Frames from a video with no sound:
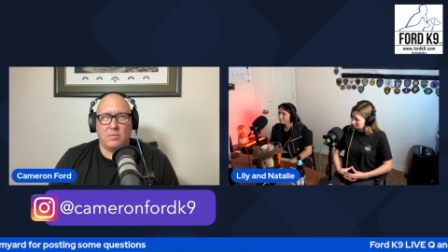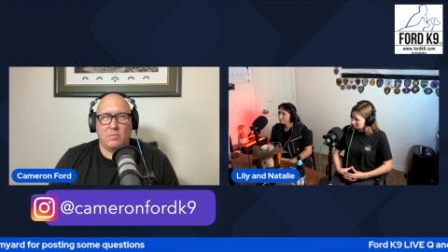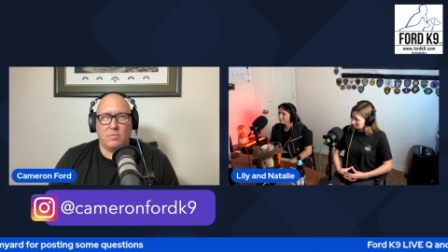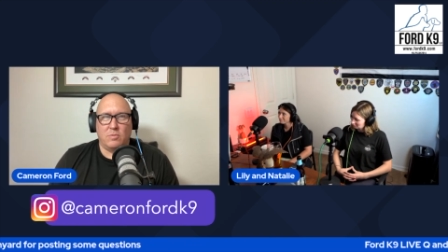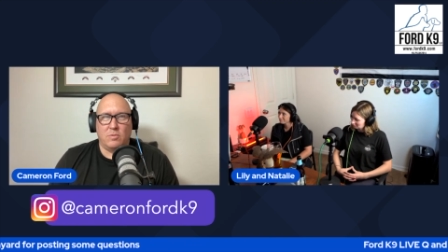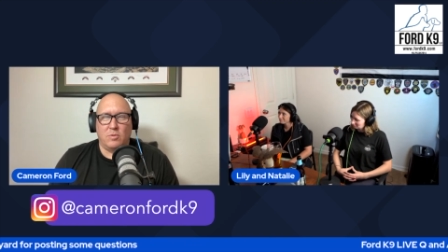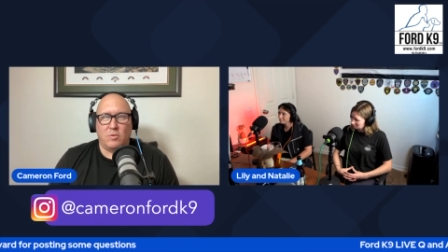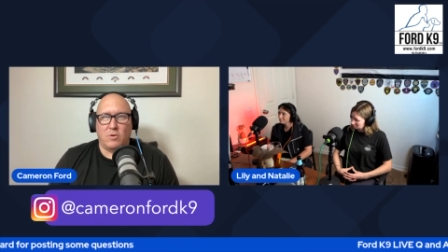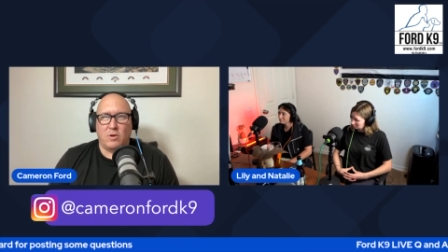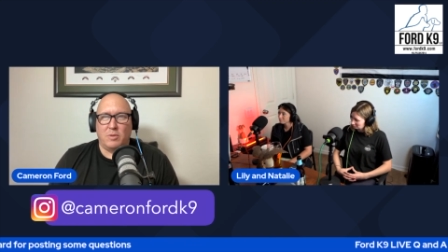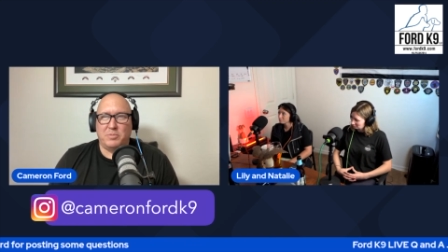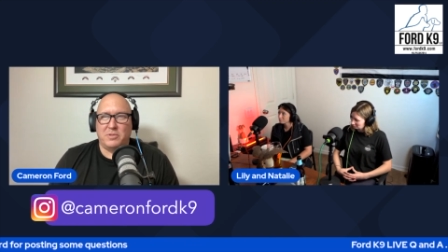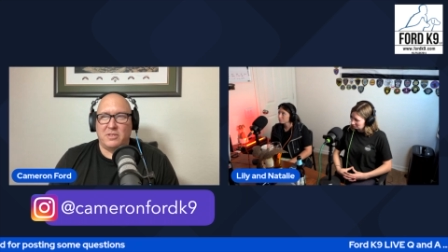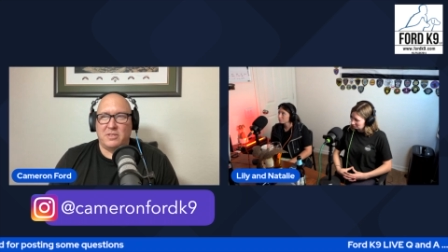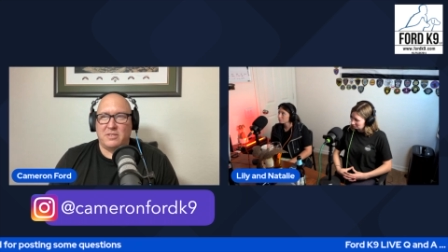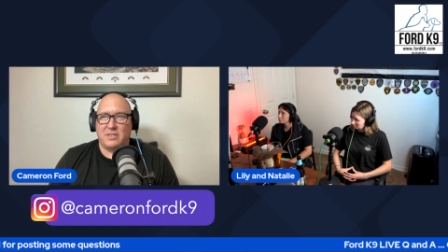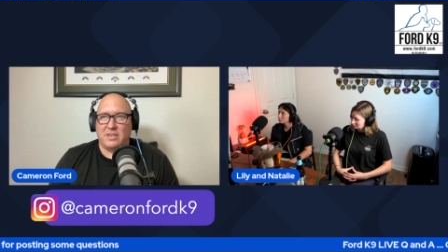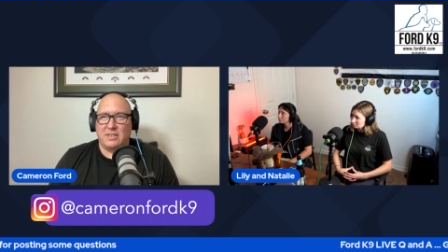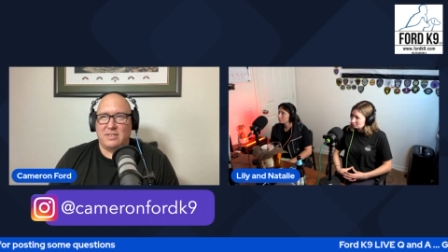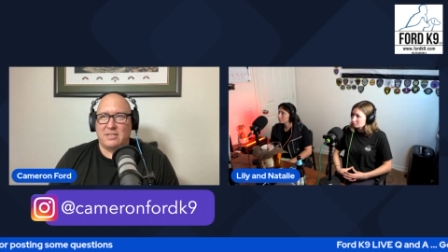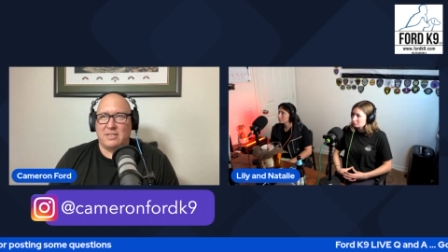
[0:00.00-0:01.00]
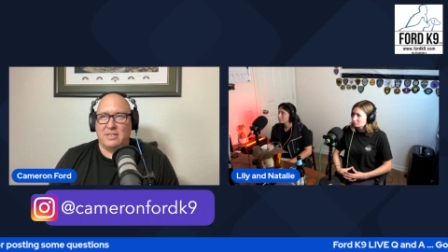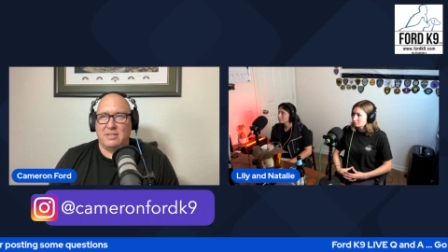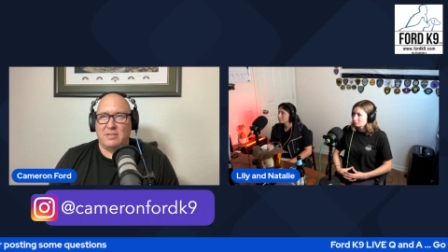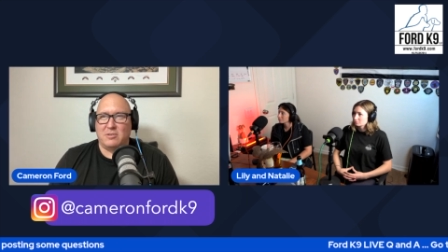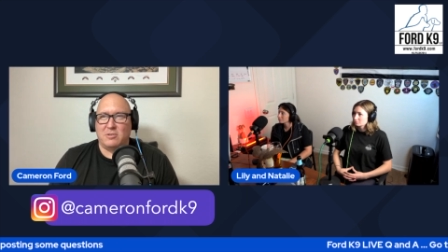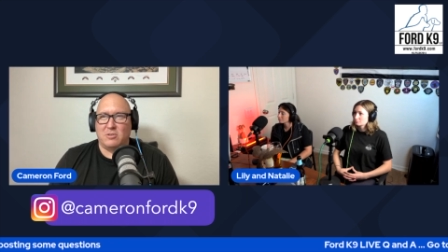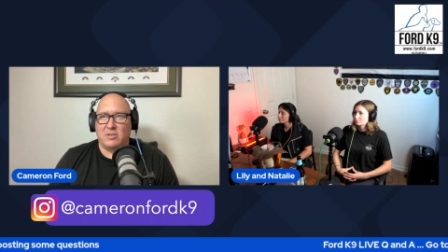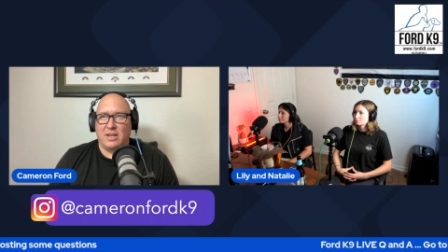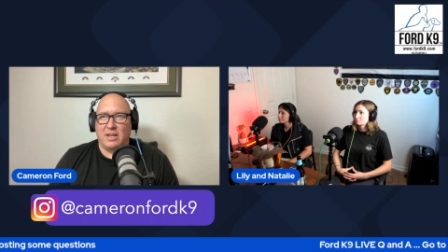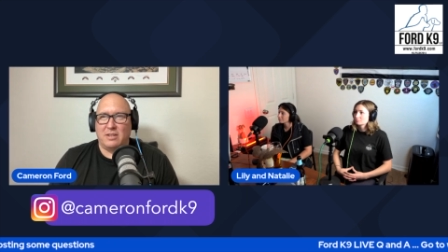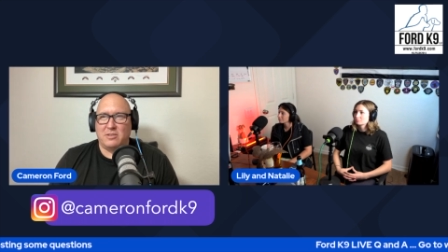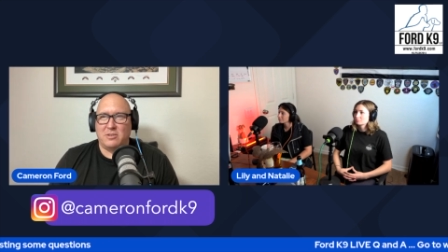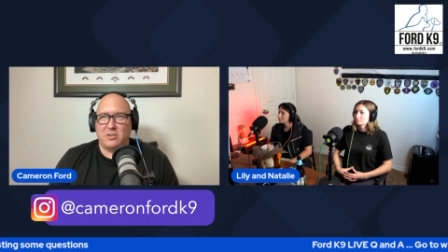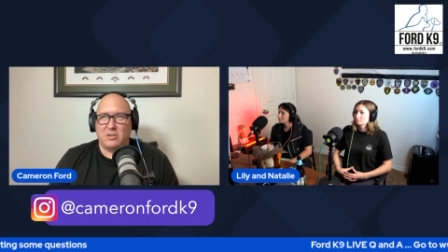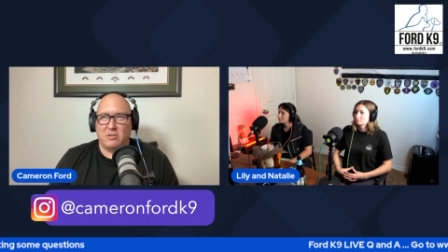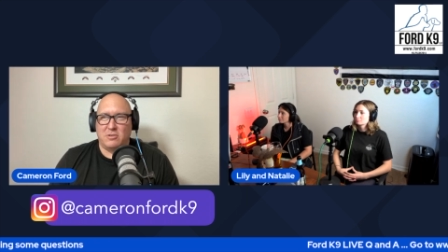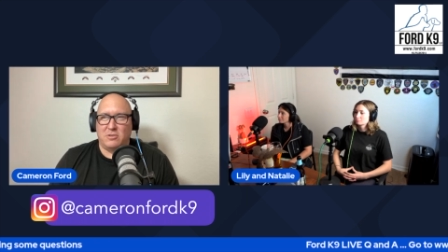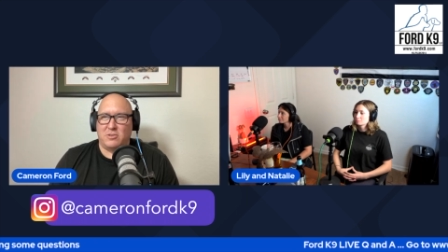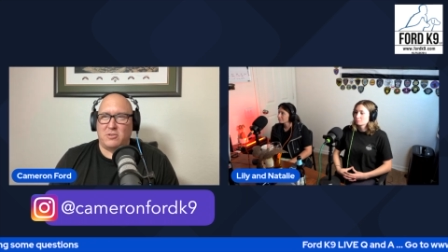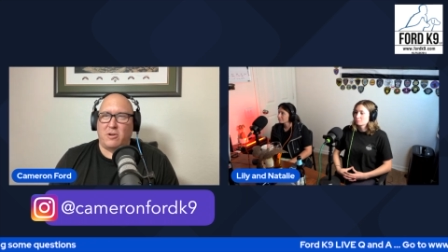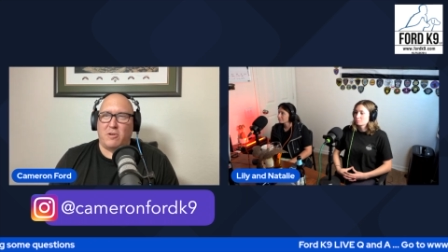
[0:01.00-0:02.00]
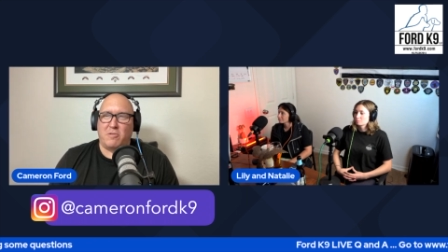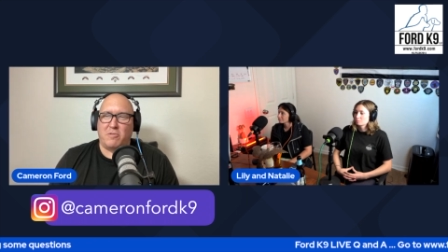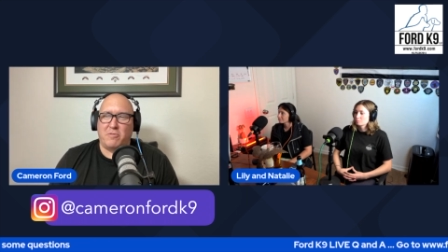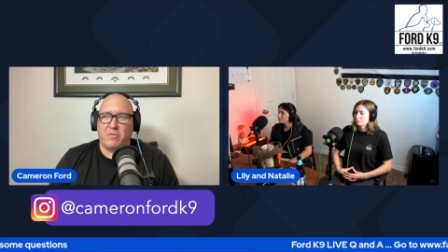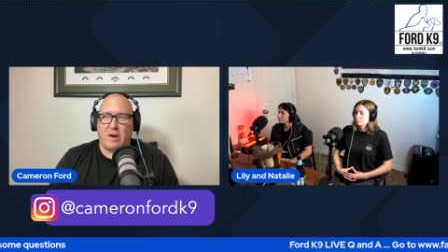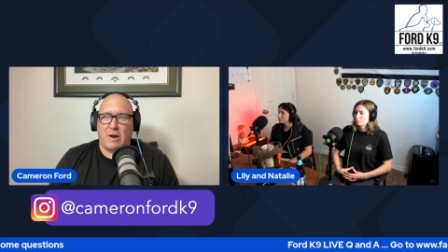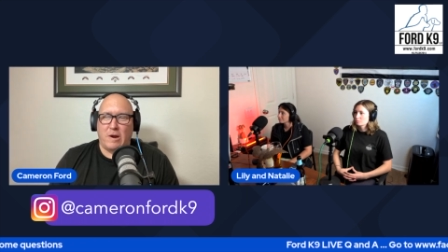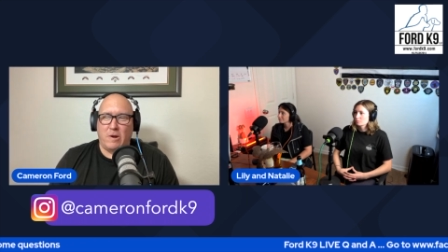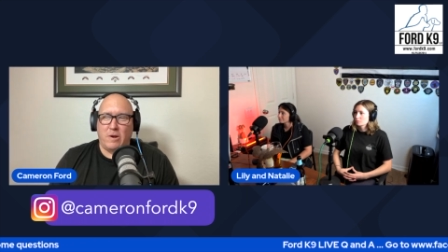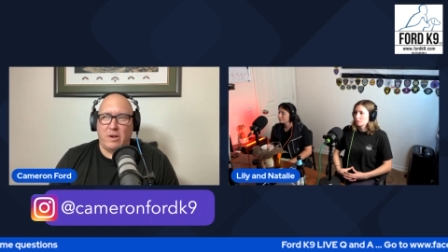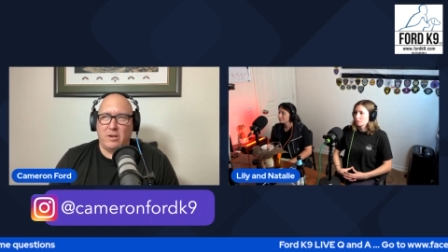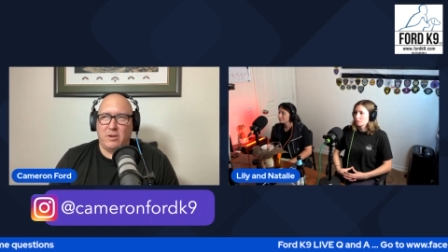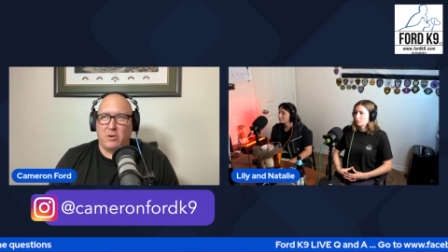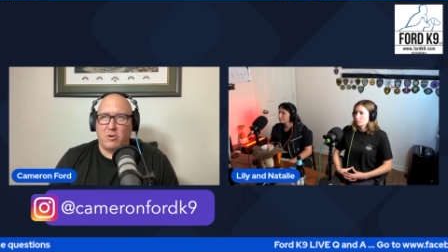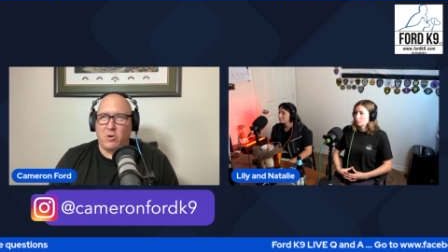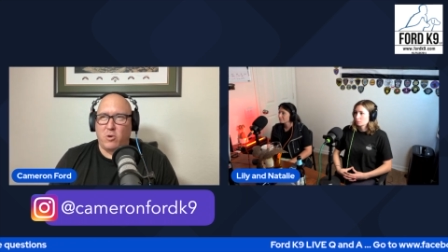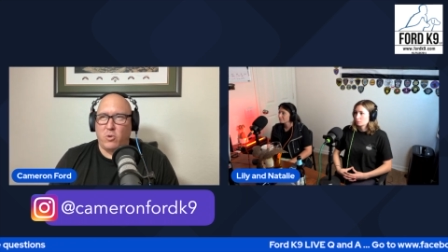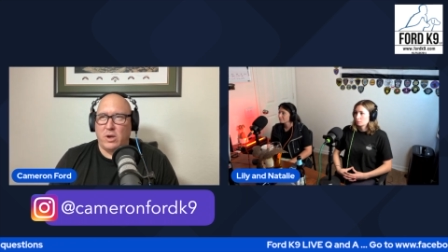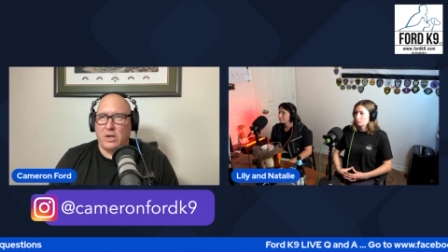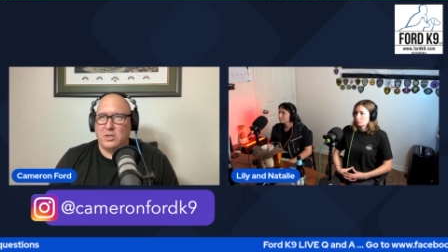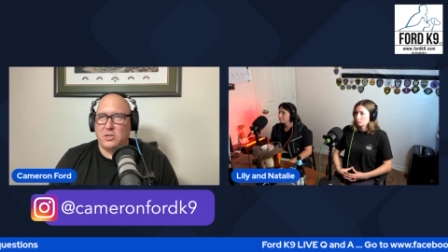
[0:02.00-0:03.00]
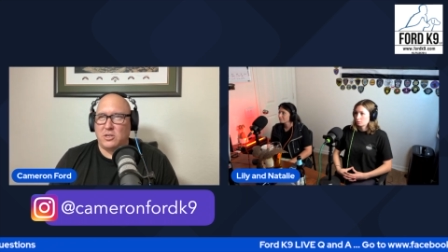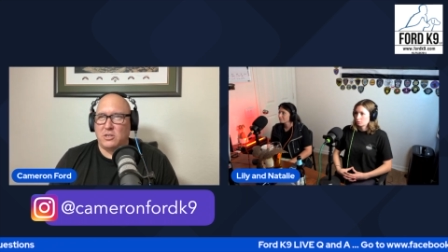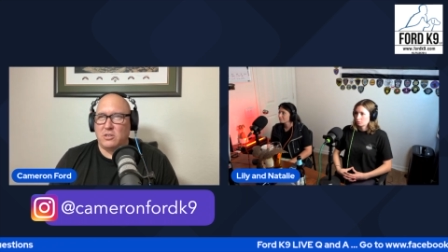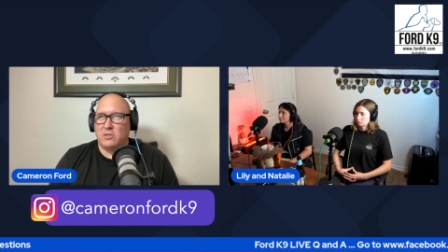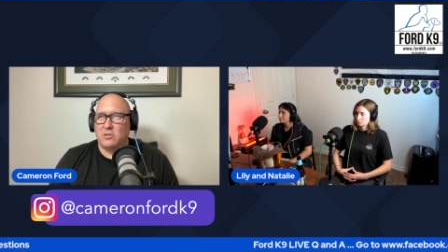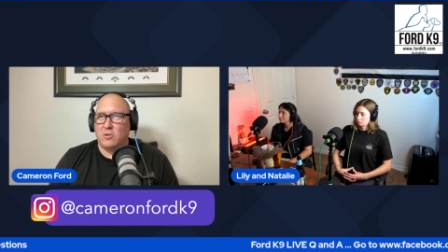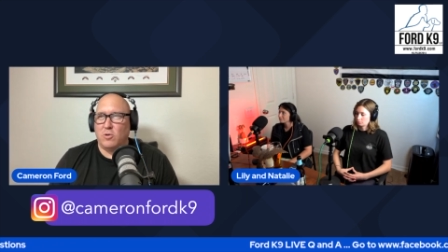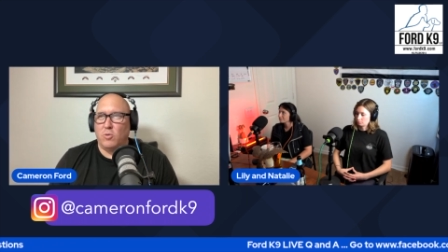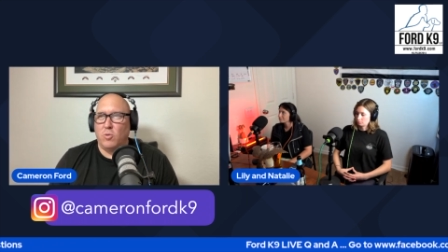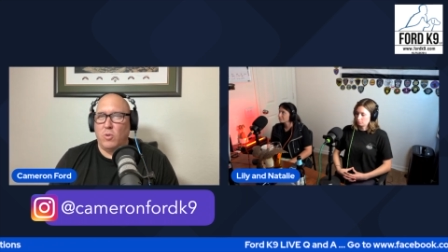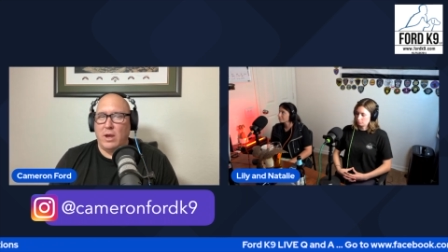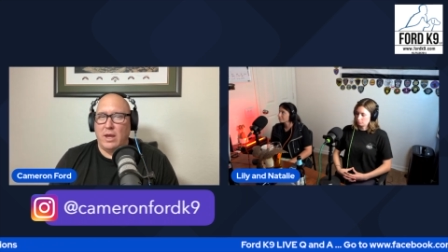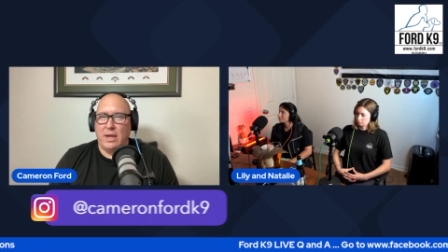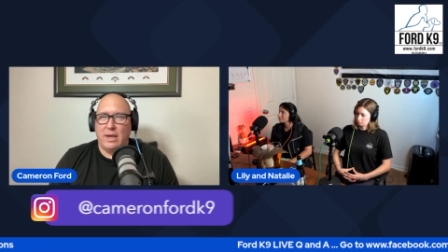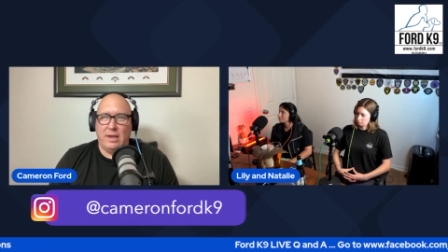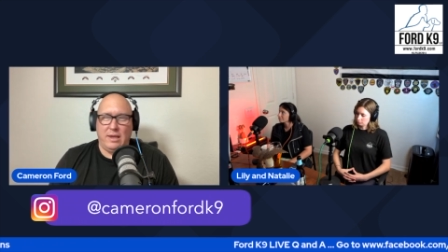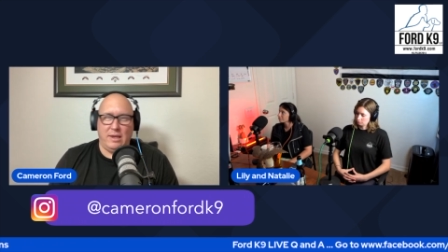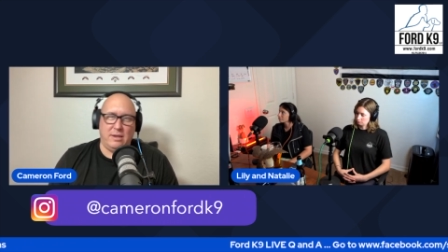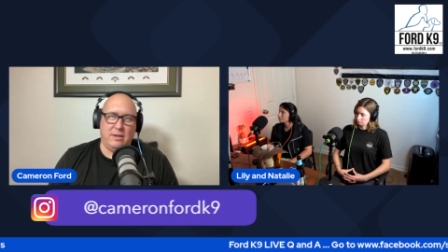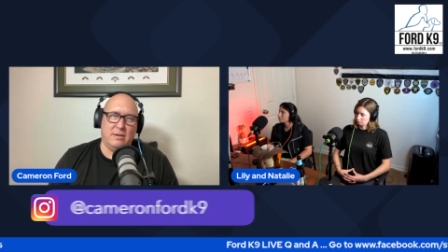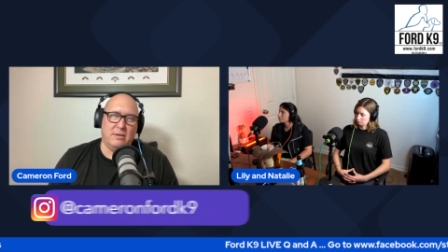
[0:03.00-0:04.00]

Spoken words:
Well, we're up to 16, so that's good. Start firing your questions away.